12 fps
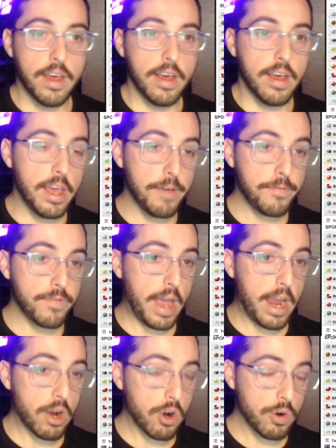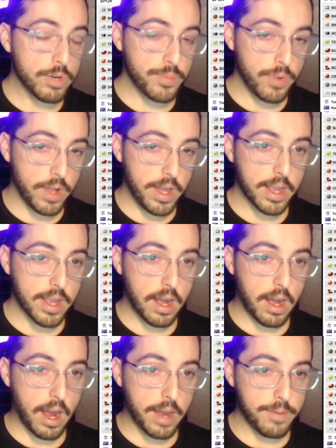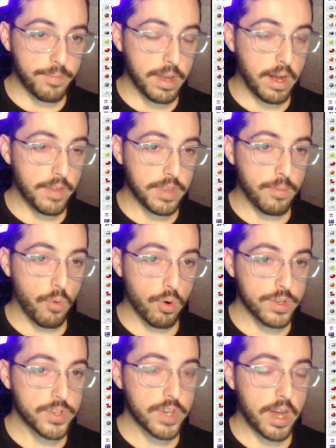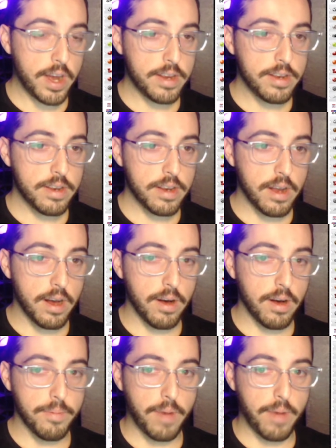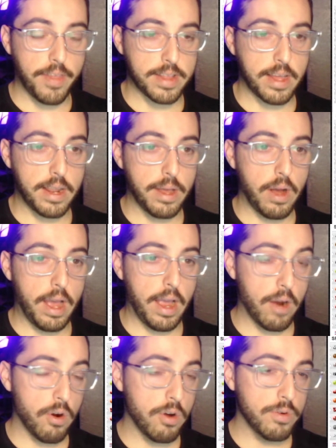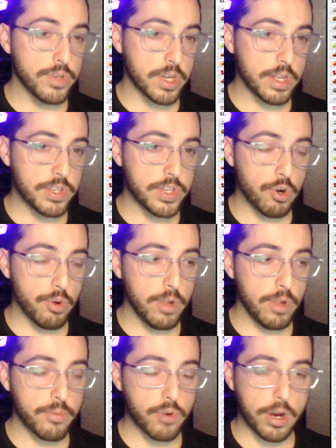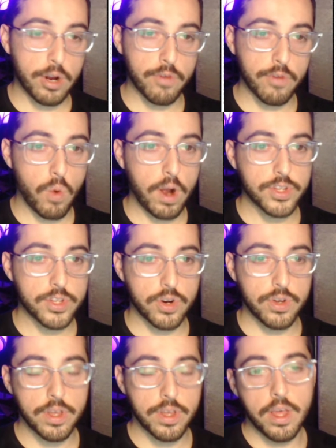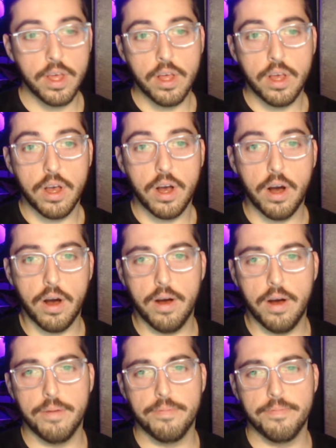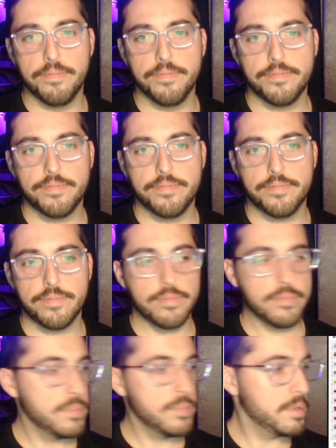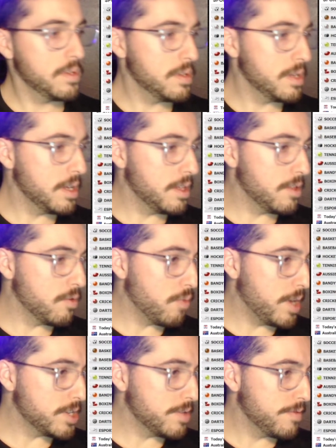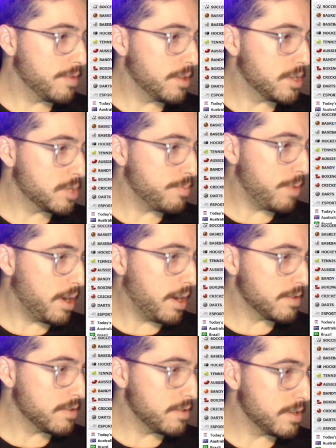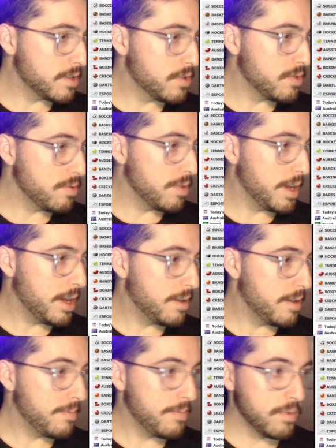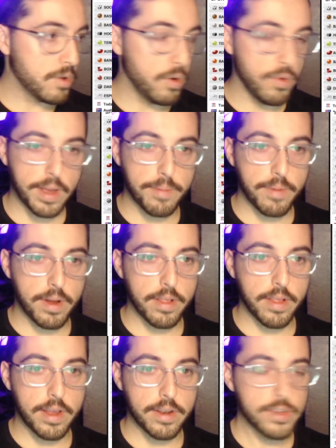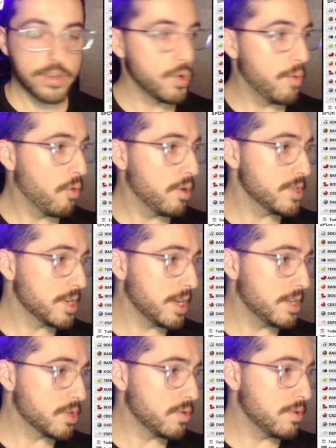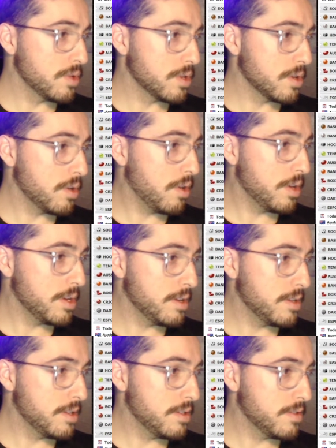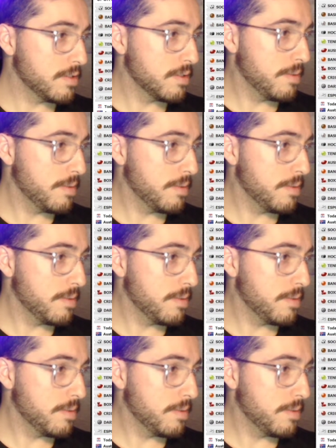If Arrow is playing, I'd be on the Immortal side. I think that Arrow is a considerable upgrade over Wild Turtle. In the rest of the spots, let's do that. Go lane by lane. So Immortals against Golden Guardians.